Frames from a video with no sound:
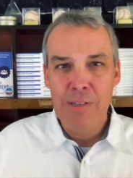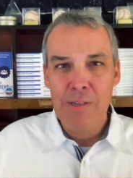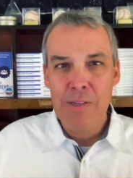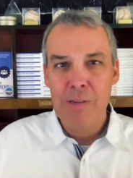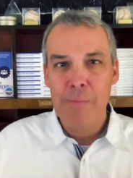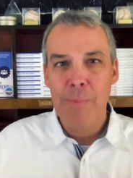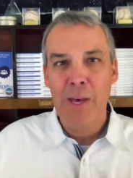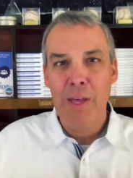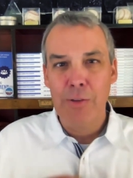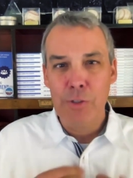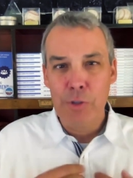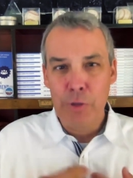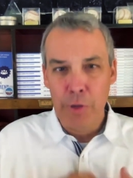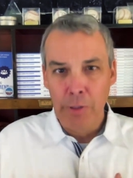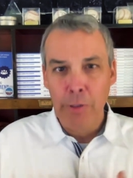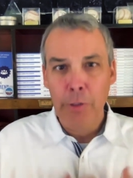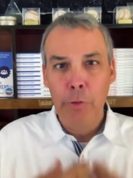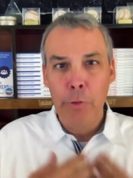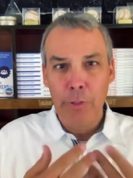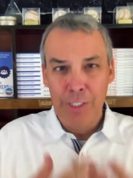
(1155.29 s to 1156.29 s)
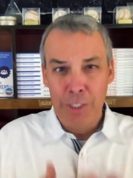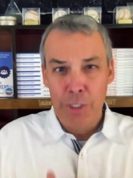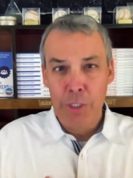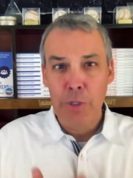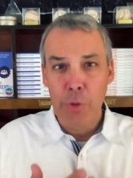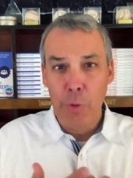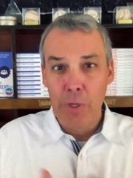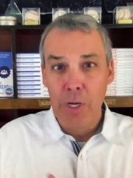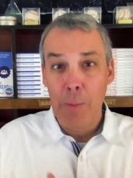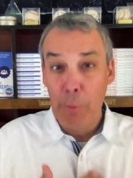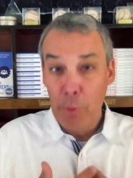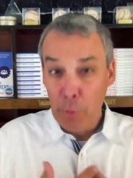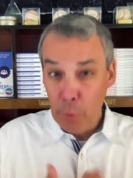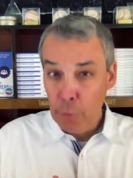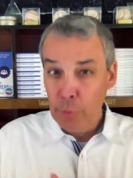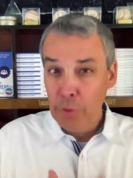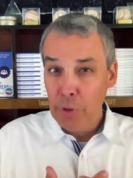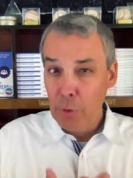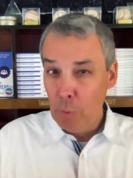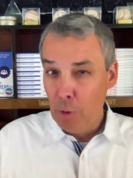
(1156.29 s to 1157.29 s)
This is about genuinely showing up
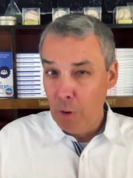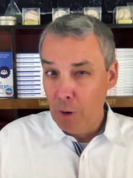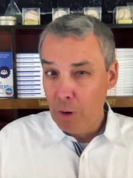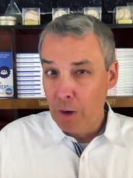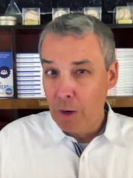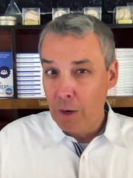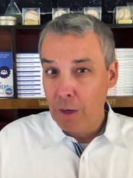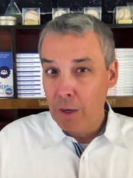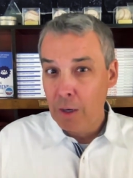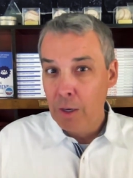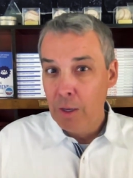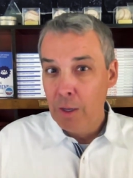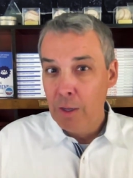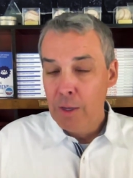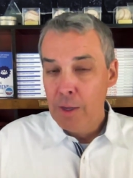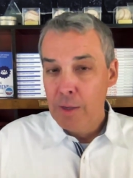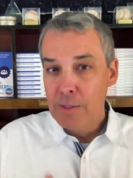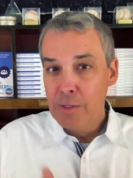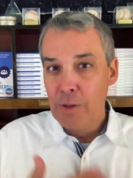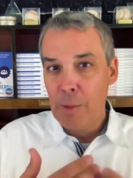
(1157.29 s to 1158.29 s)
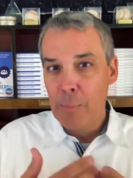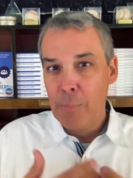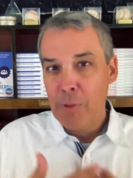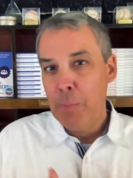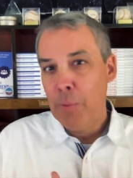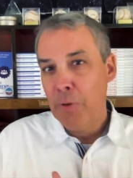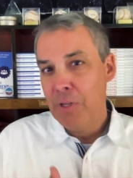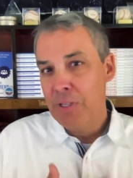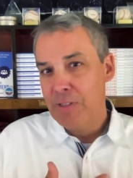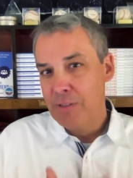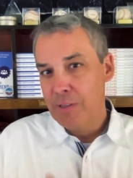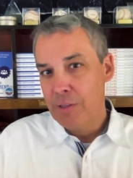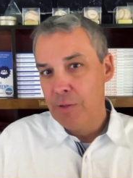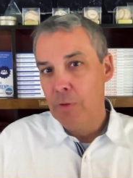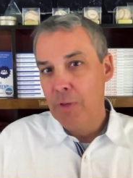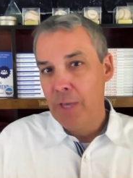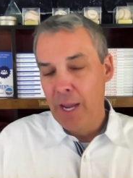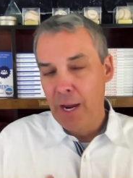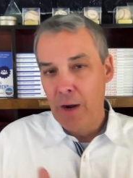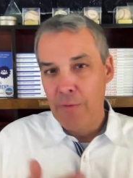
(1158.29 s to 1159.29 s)
who you are so that people can see
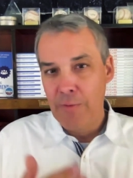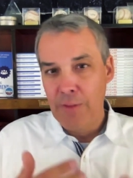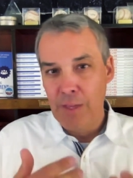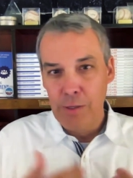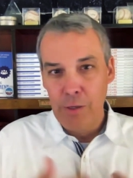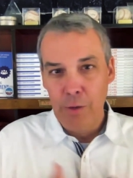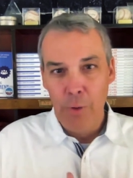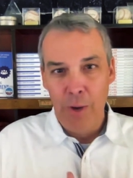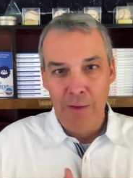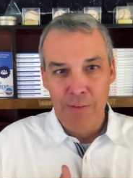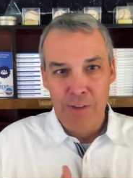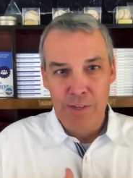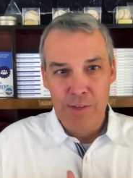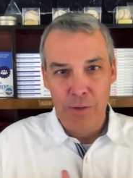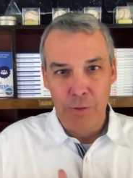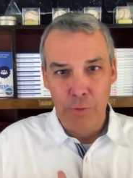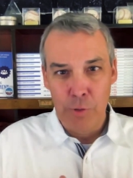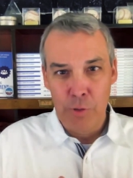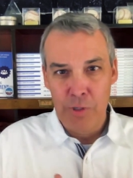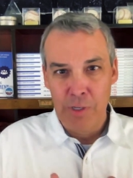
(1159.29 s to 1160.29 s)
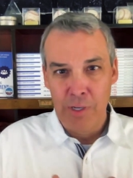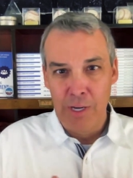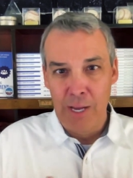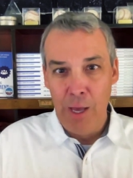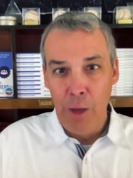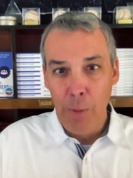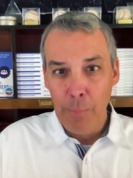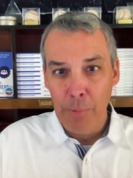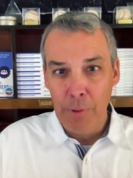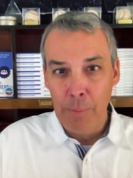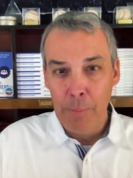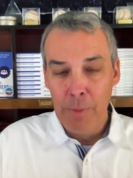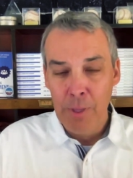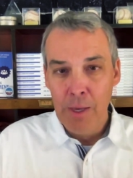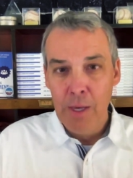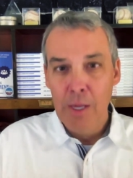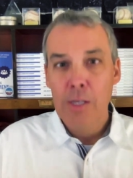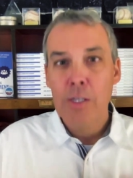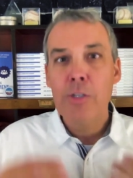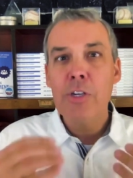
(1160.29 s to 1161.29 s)
you care and that you have a solution to help them.
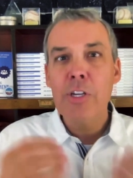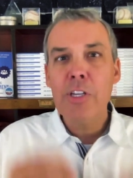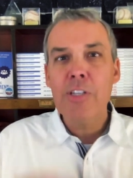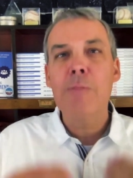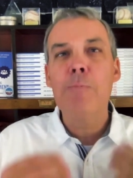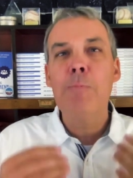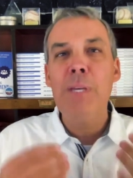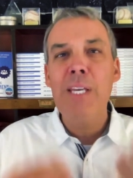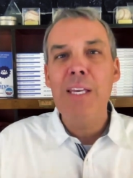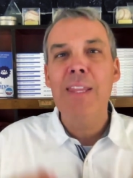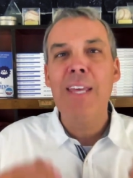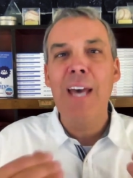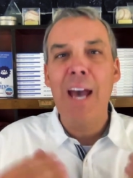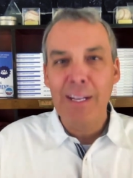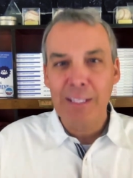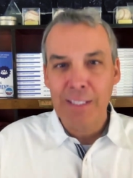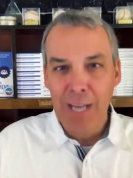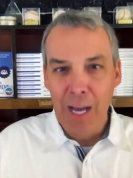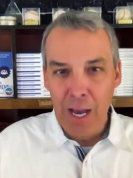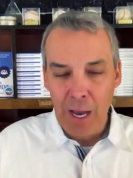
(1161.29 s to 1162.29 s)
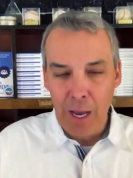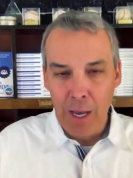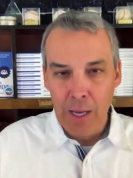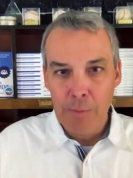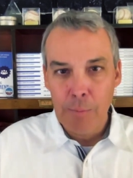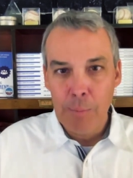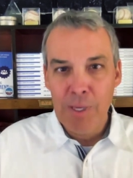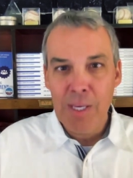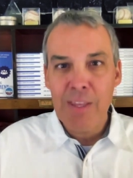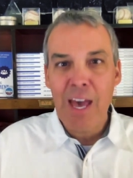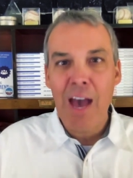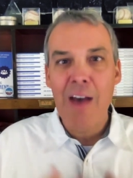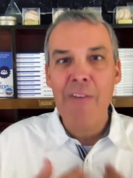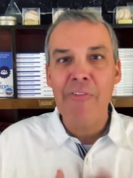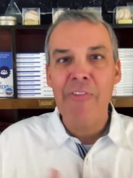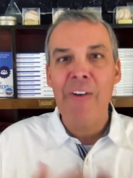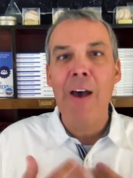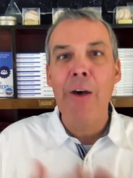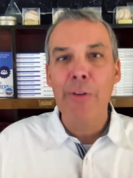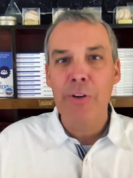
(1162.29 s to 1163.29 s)
Just be that guy, be that
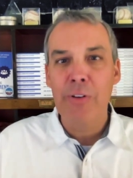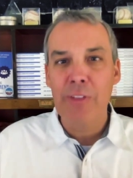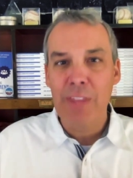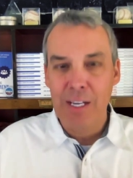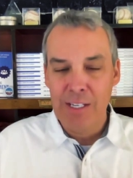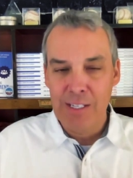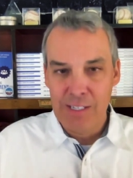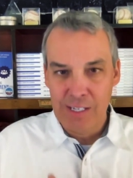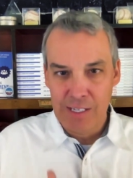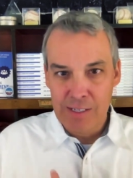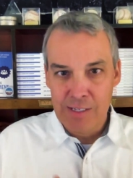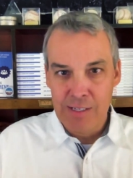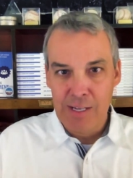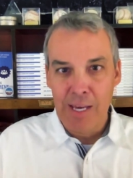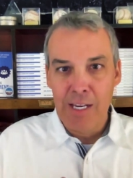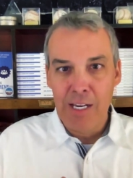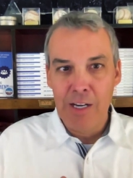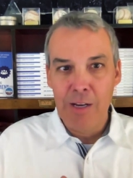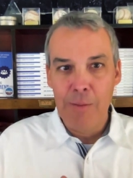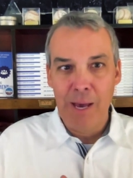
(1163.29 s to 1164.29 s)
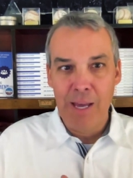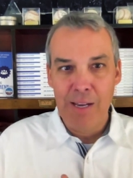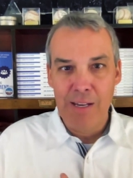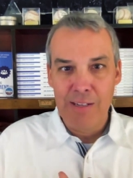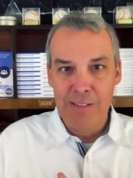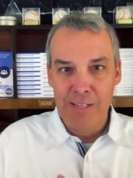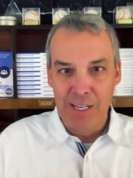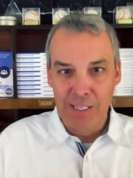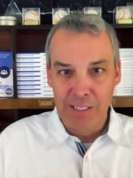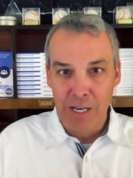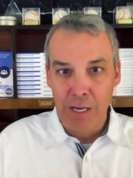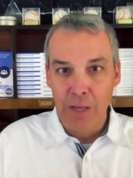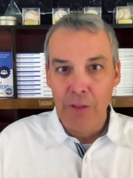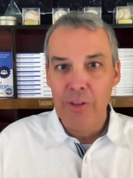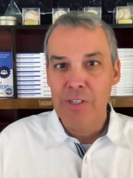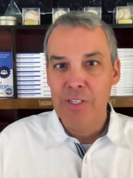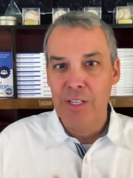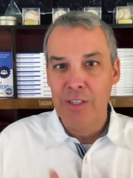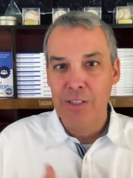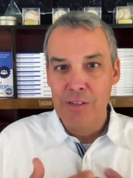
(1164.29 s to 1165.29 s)
mm-hmm. founder that is excited about his
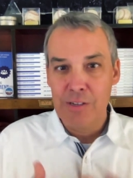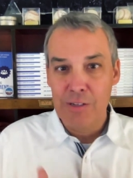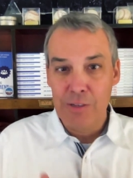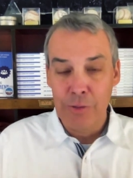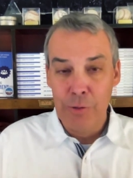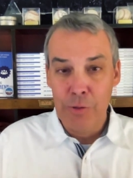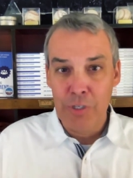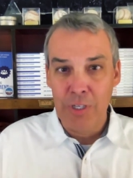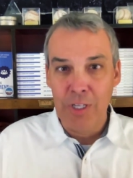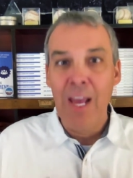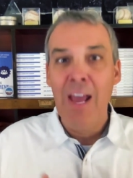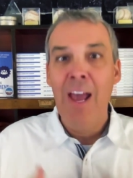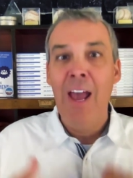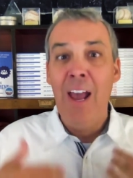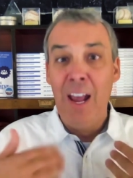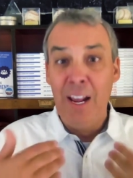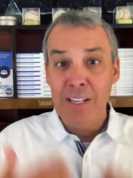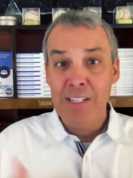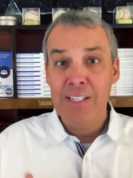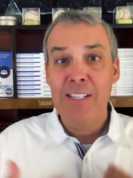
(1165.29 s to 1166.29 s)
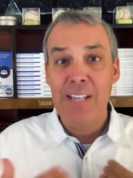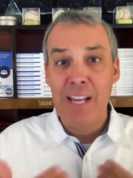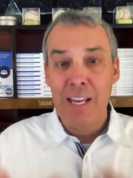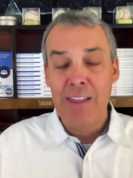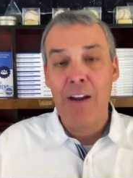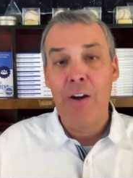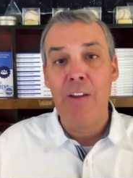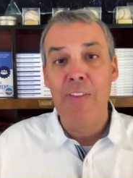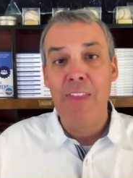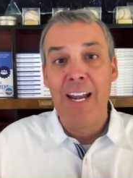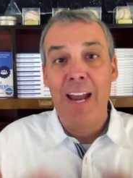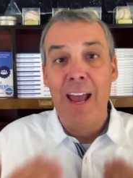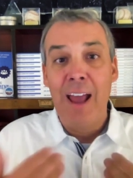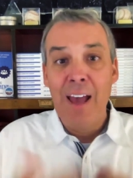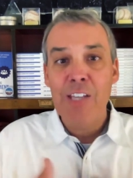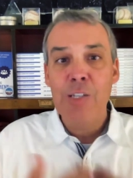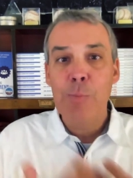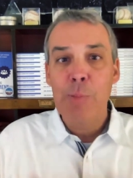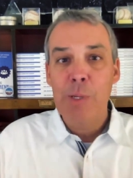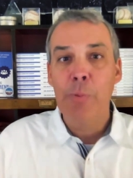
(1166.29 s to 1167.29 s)
technology and his solution and stay there and then
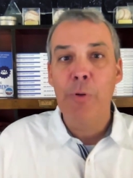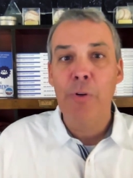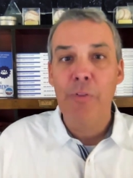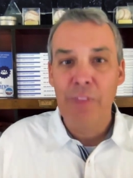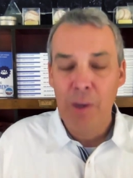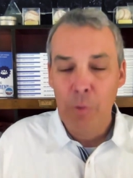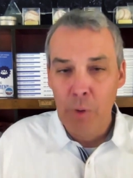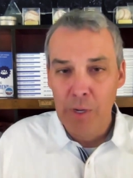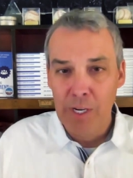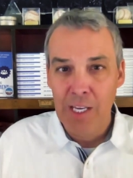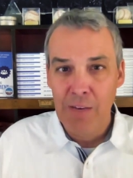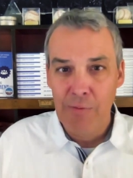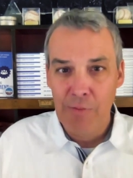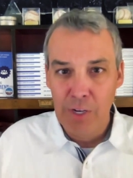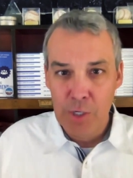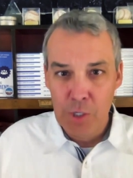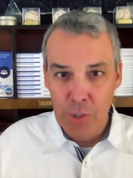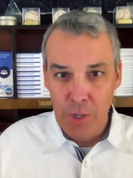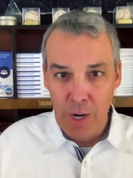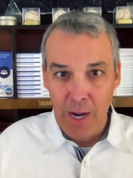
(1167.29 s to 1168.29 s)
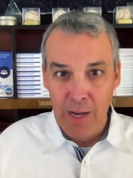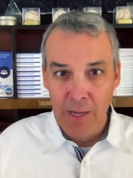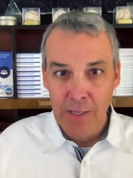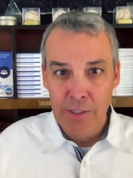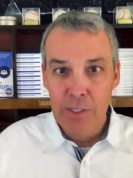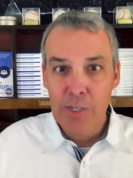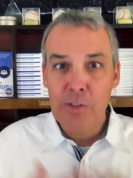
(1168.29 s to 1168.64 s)
ask people if they want to give it a try.